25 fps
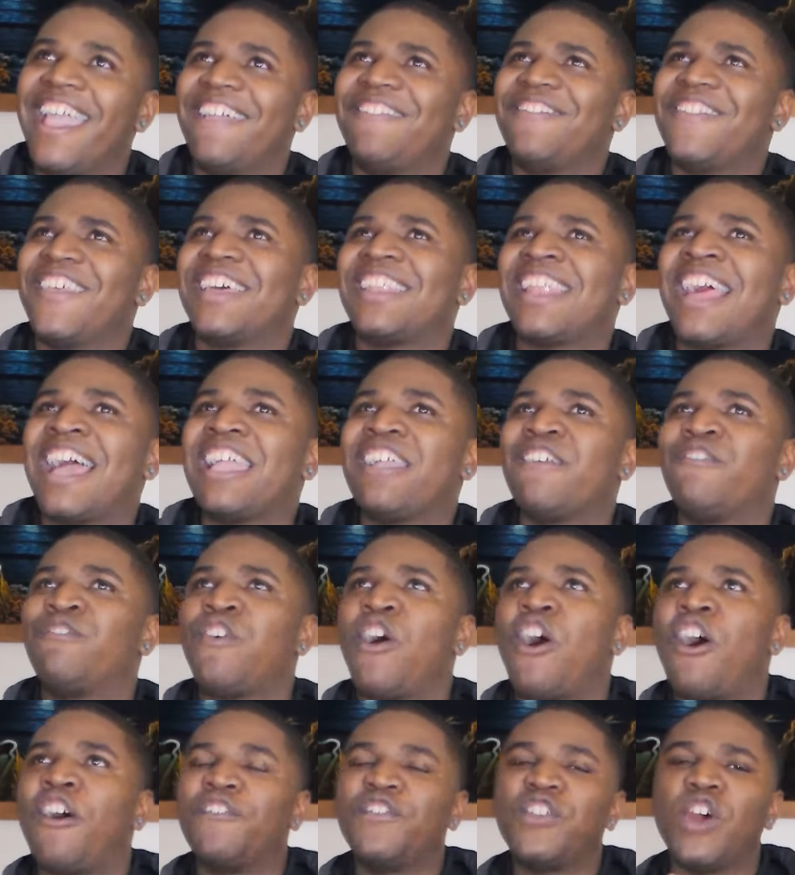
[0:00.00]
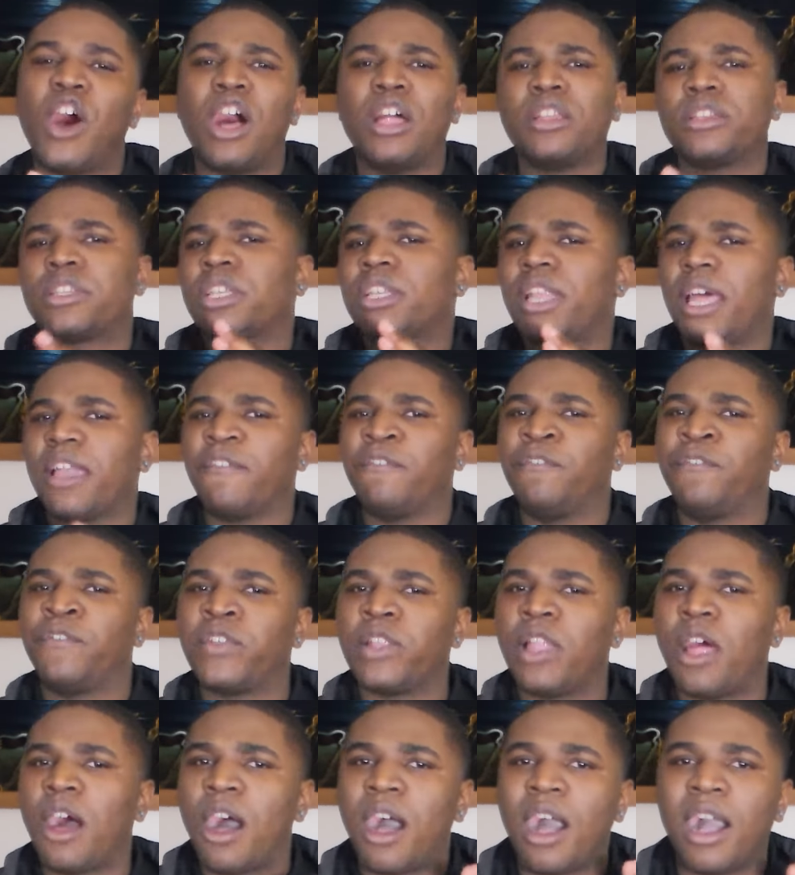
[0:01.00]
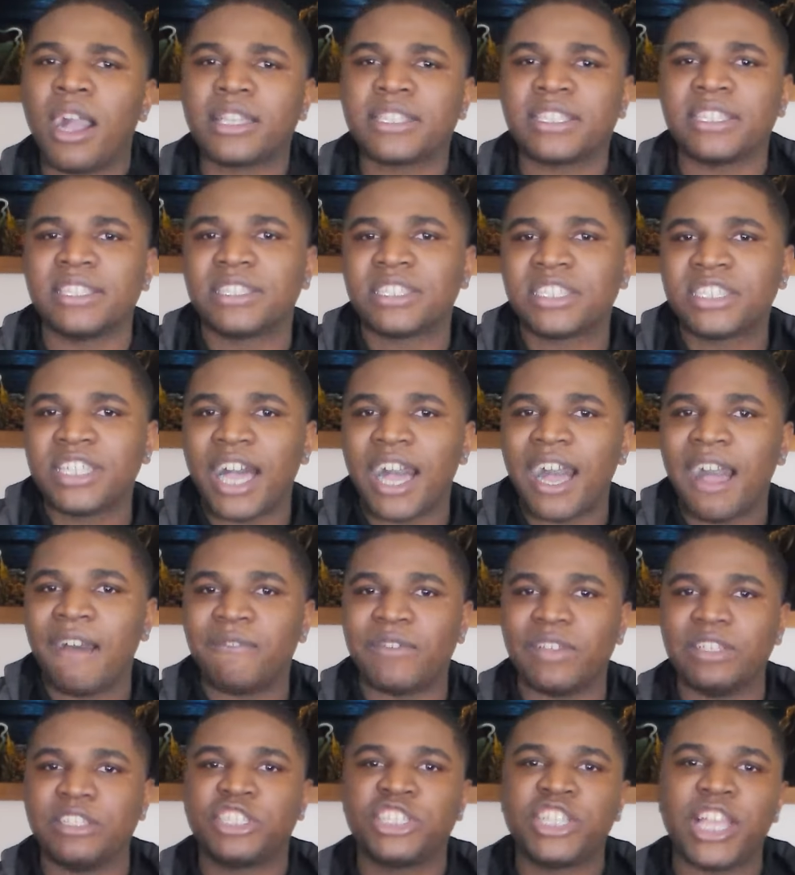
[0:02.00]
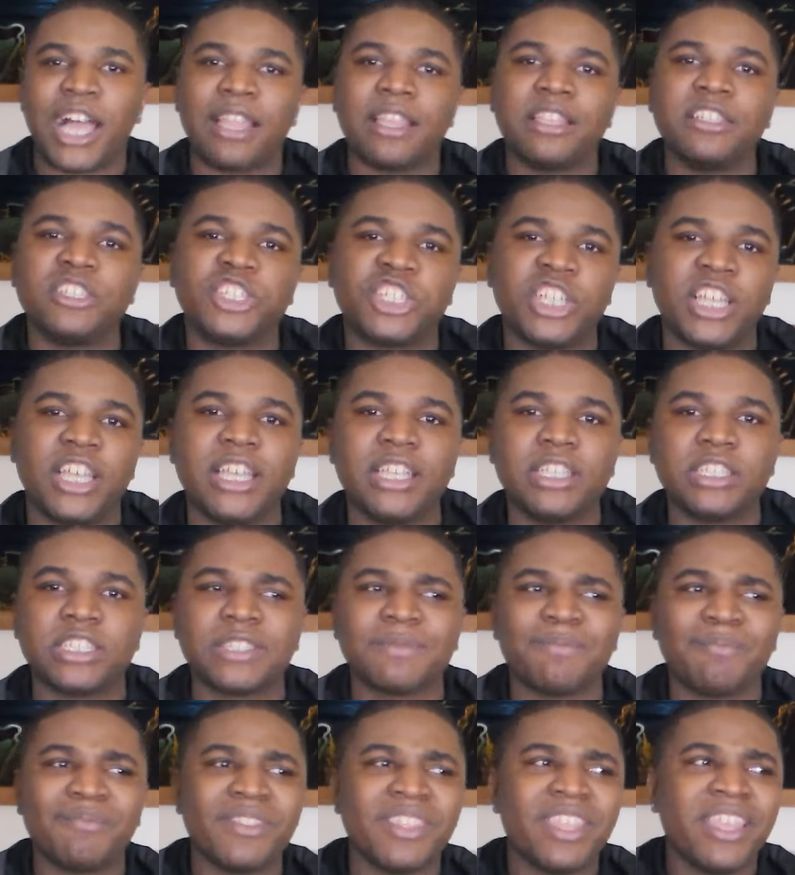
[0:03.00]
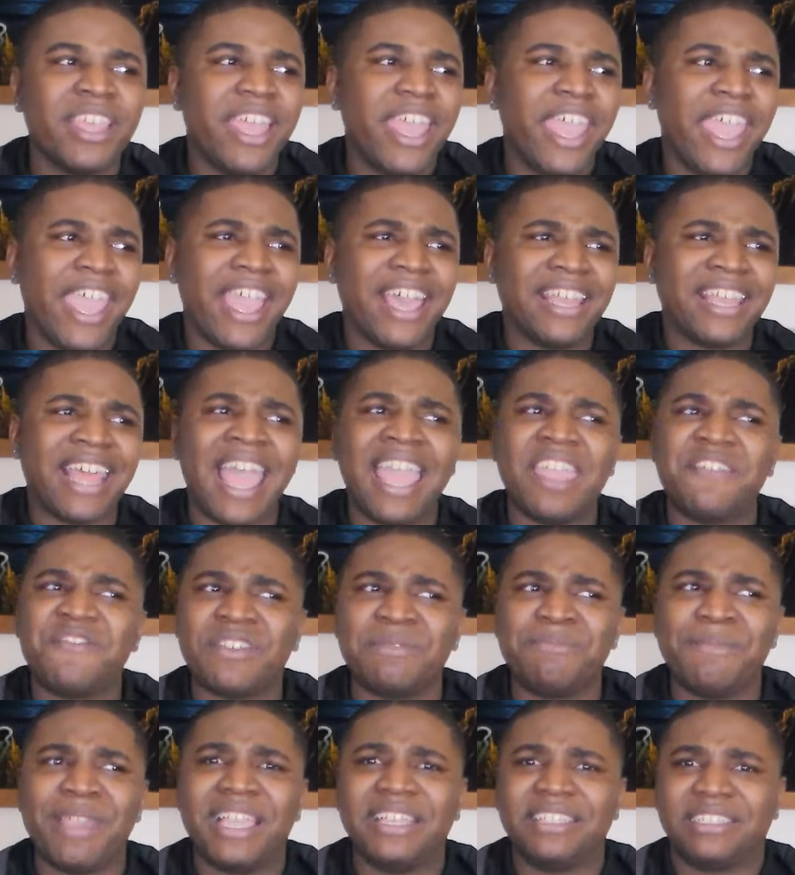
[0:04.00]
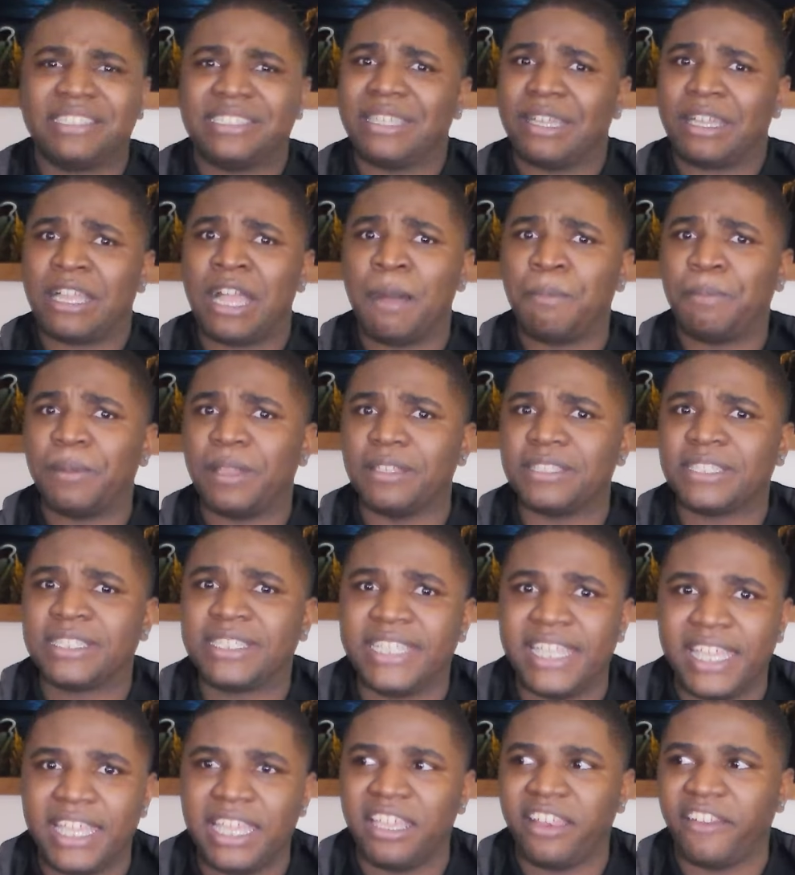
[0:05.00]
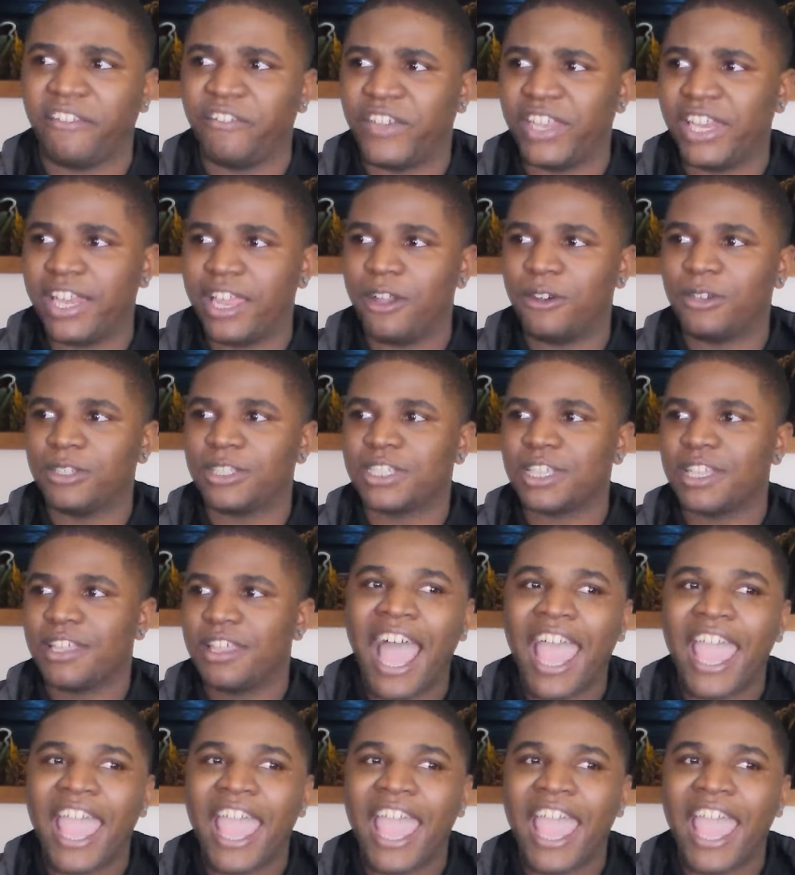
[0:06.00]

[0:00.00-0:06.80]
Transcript: And then I evolved on to like vlogs and stuff and challenges. And I even made a couple of singing videos.